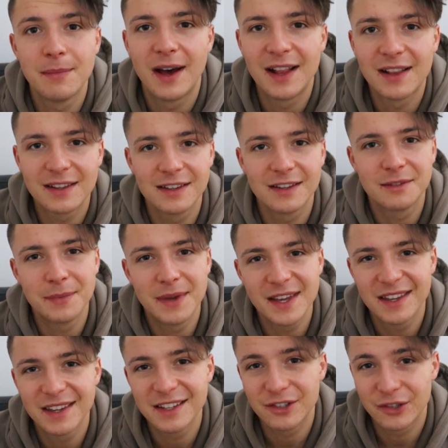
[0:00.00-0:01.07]
bulk is
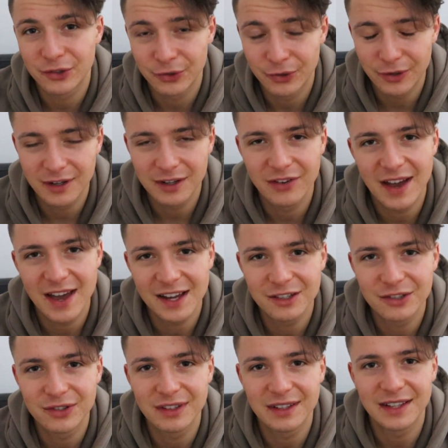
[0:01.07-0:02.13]
making sure you
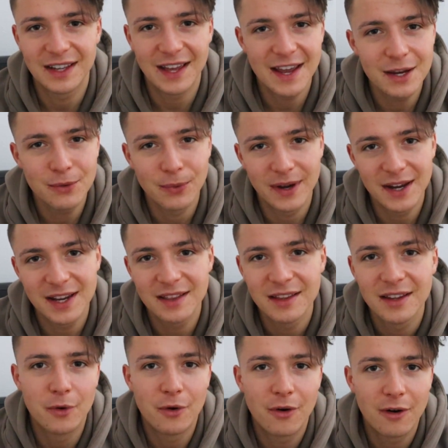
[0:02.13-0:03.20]
actually gain
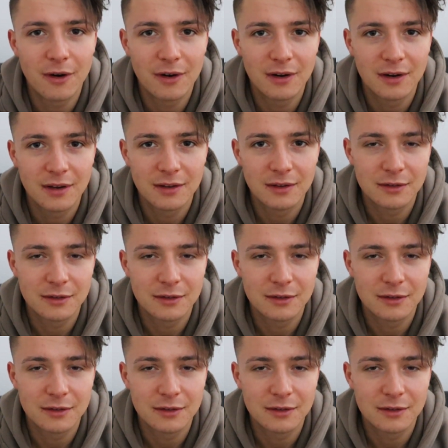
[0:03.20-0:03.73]
weight or